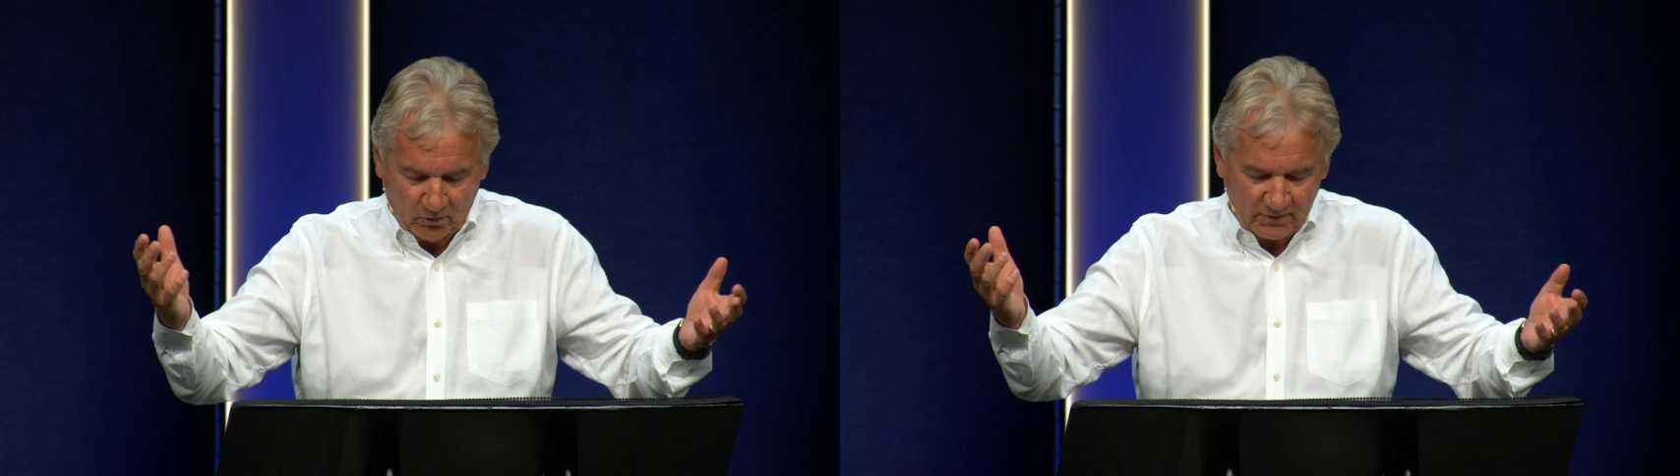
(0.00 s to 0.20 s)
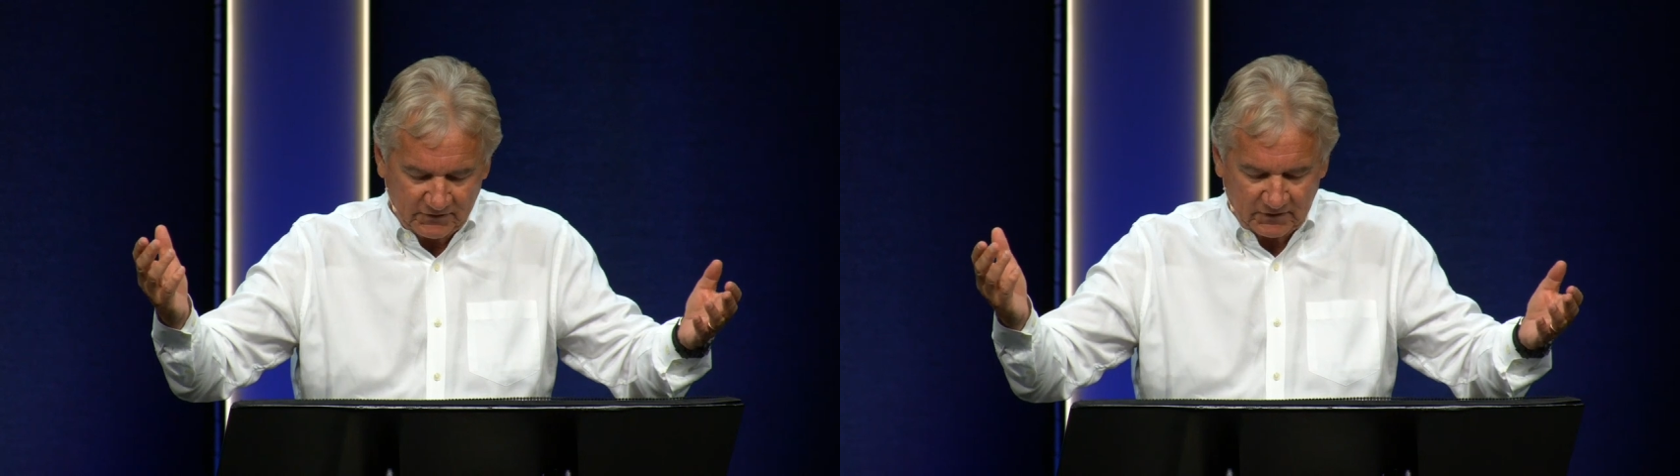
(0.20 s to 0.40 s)

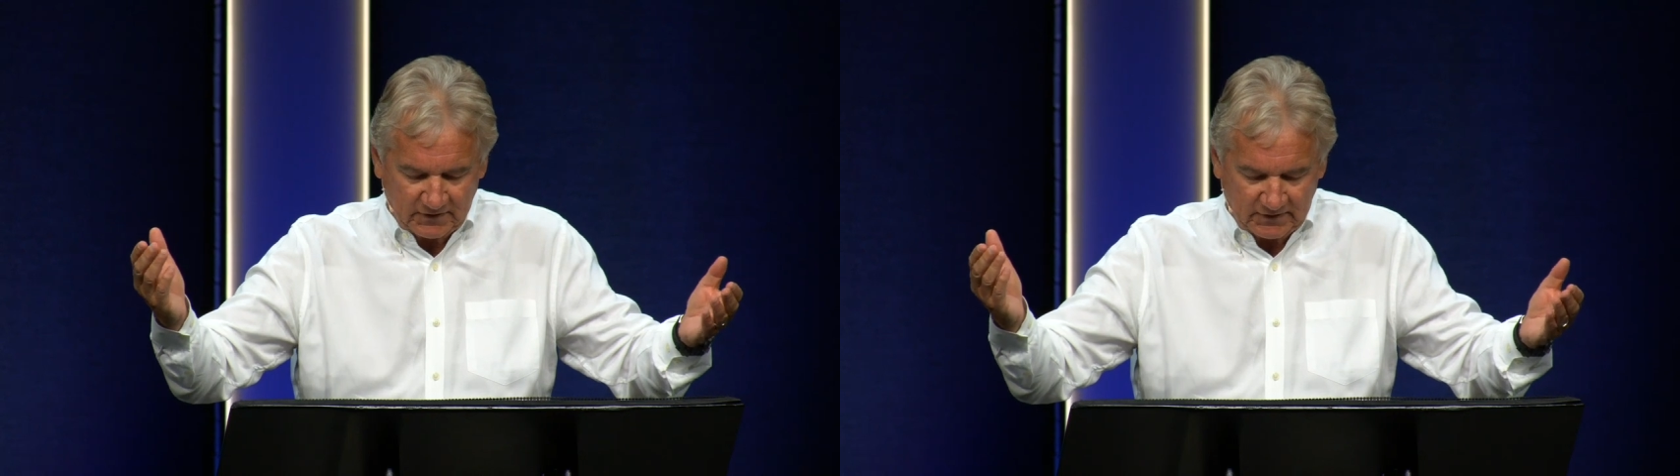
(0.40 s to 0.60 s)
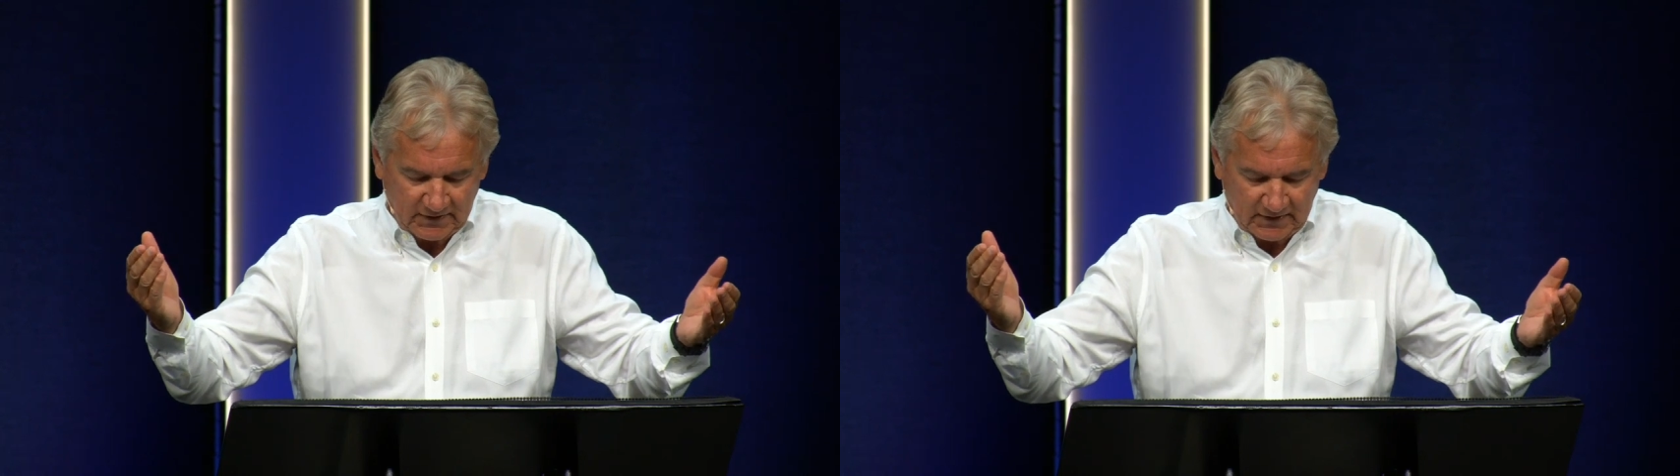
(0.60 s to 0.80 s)
won't
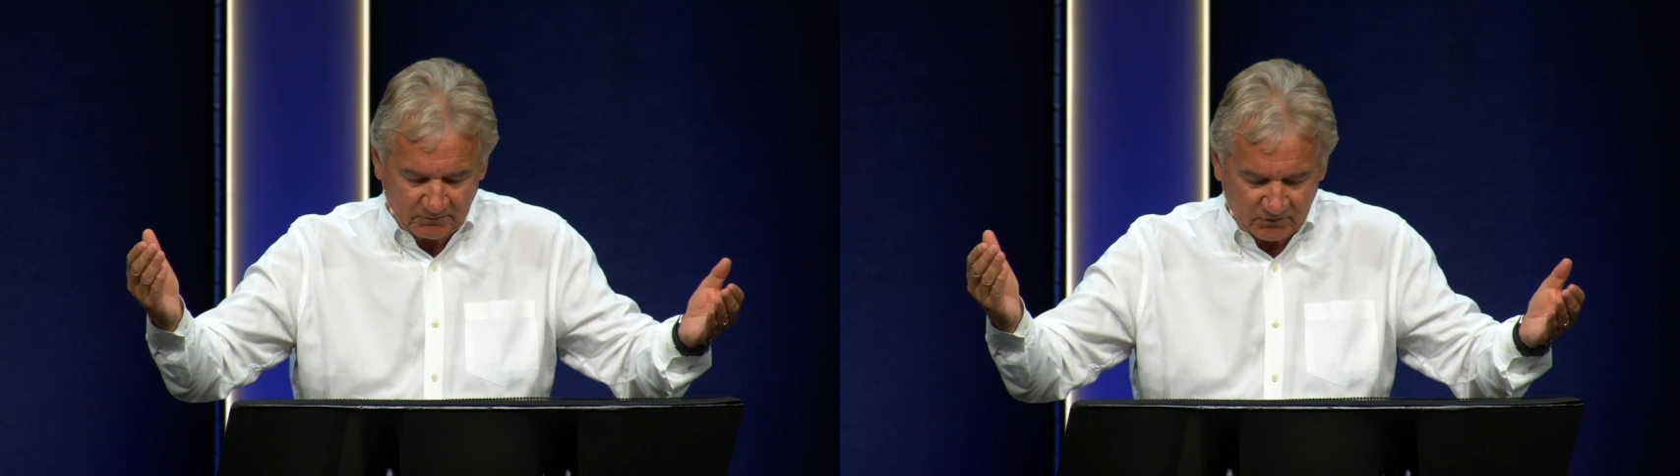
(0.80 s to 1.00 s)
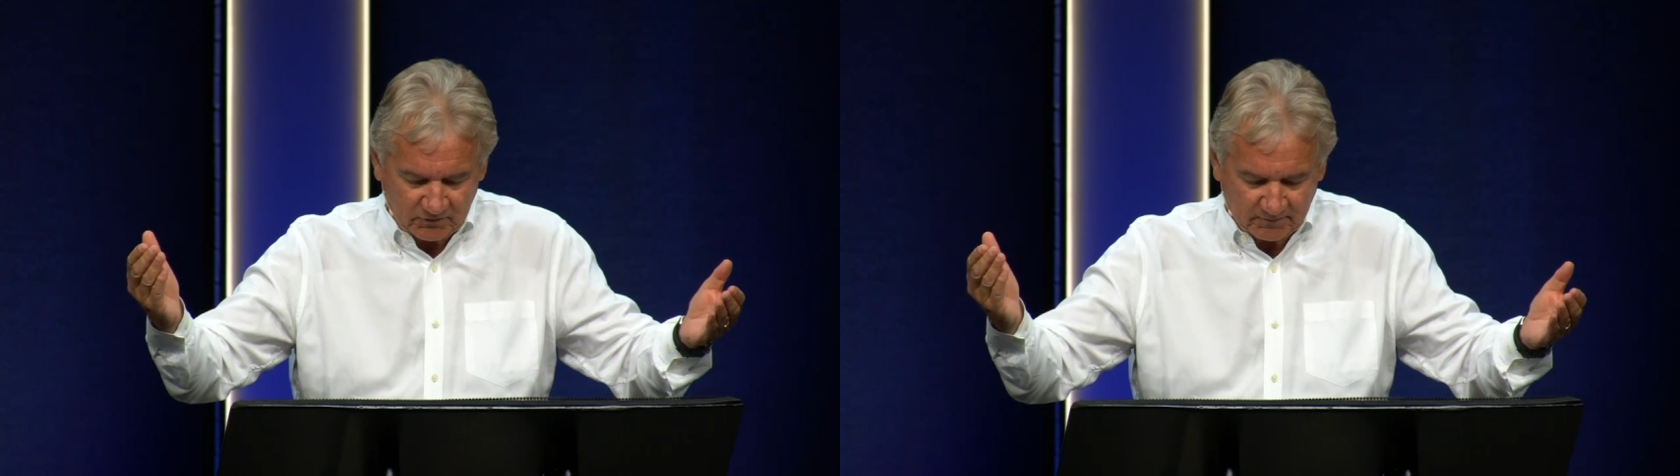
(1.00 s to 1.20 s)
mention any
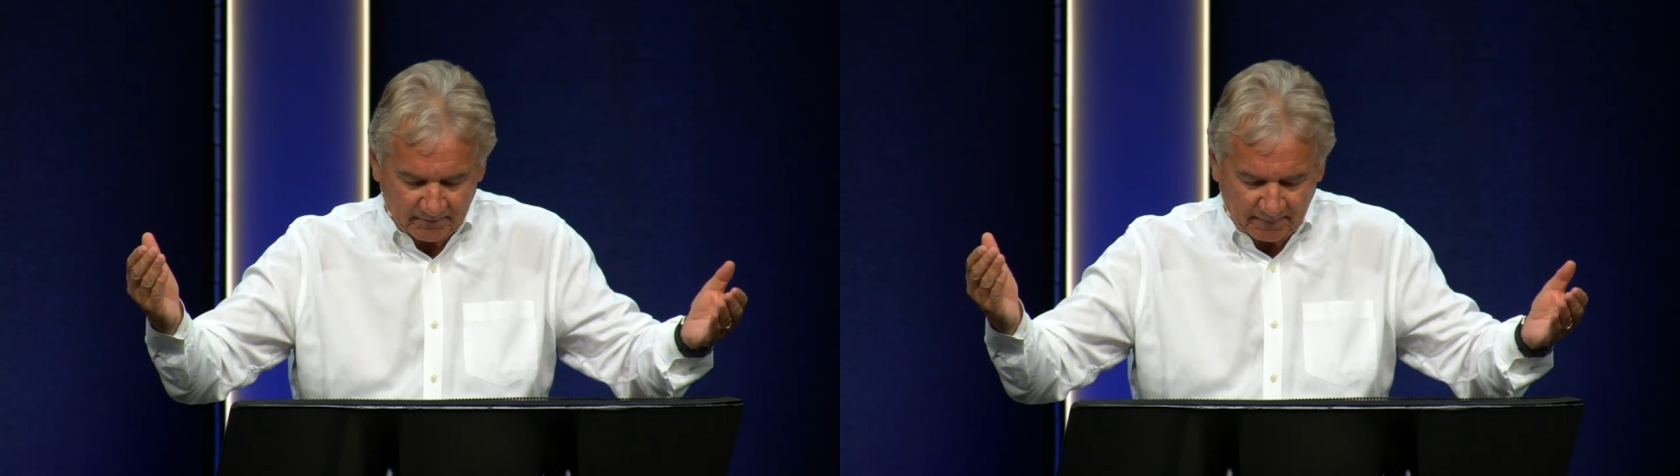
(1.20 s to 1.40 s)
names.